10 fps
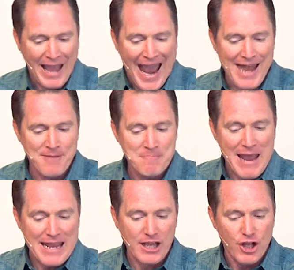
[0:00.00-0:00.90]
And
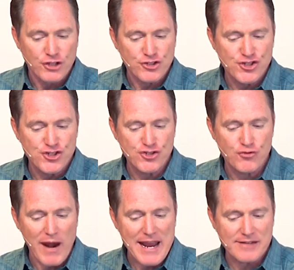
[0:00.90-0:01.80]
make
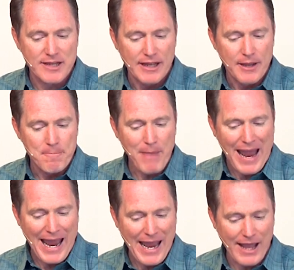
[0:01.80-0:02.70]
straight
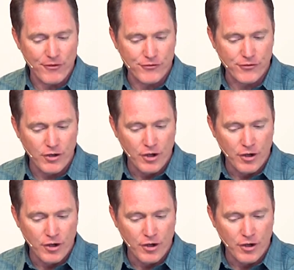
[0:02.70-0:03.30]
paths